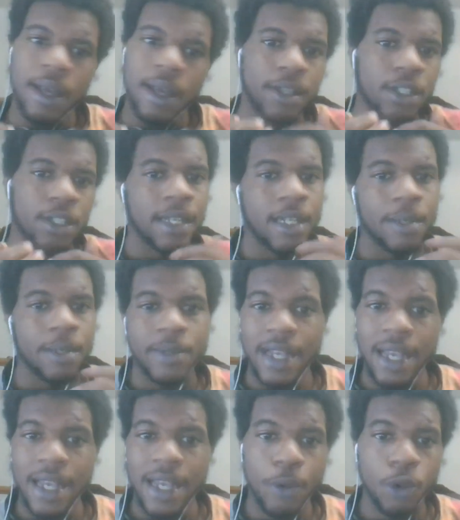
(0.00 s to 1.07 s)
set up
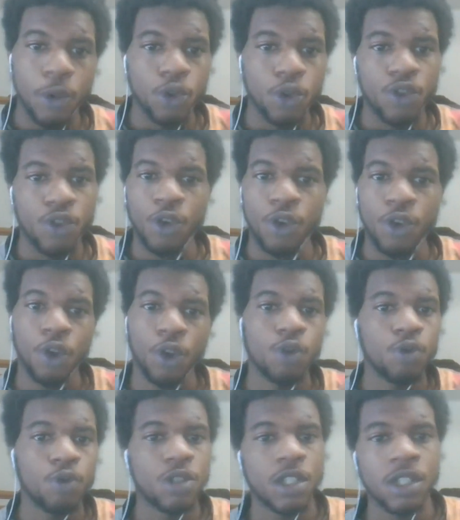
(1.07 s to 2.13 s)
tables for you
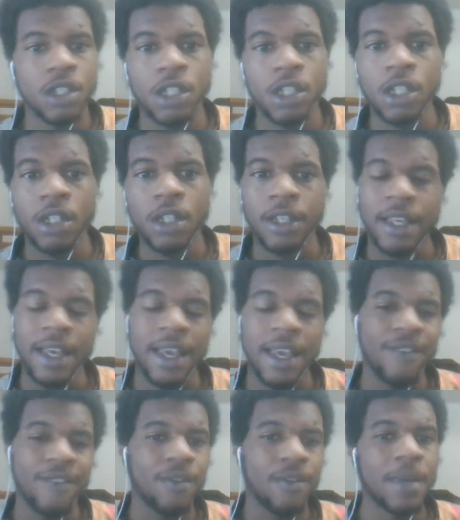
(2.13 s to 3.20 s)
to get
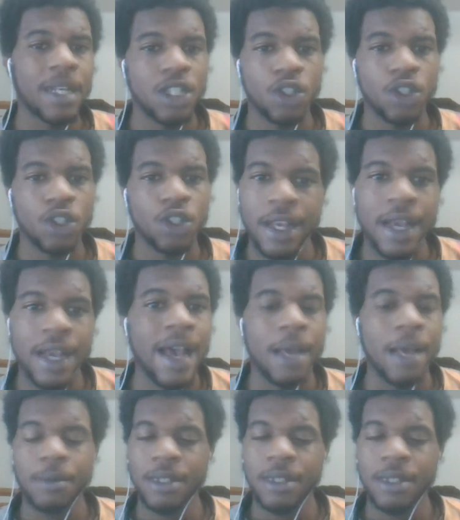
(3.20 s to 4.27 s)
information on your app,
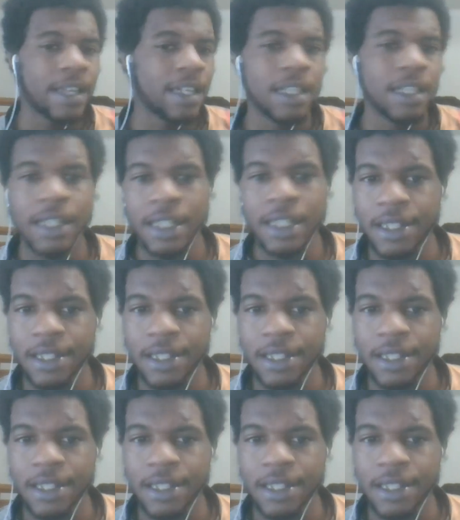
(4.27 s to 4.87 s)
analytics,